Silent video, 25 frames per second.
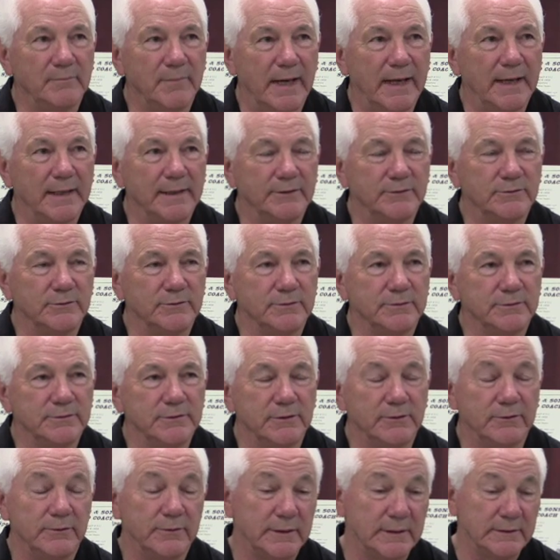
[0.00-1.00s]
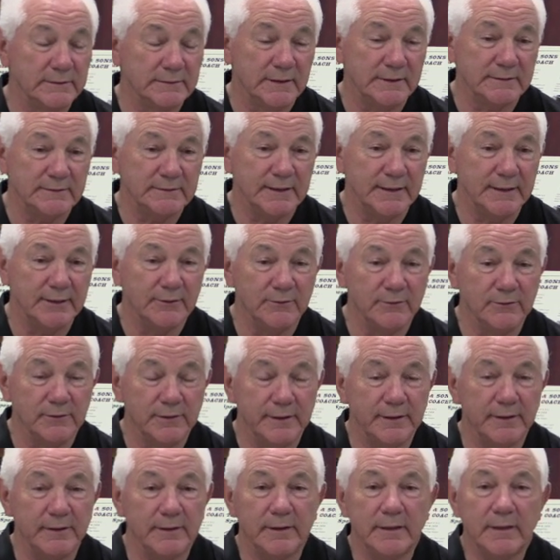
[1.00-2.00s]
managers, and as I said
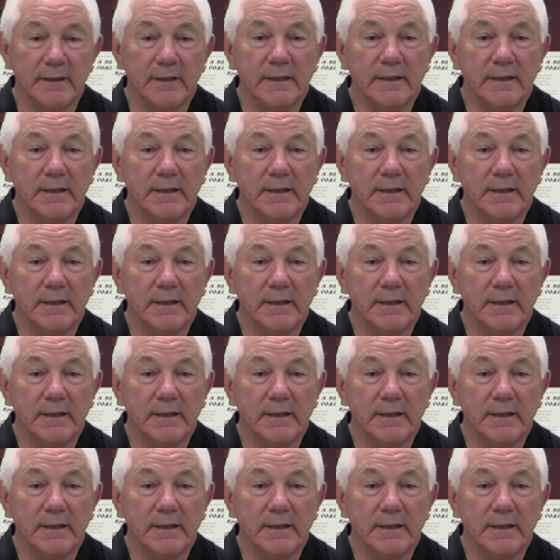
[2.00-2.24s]
earlier,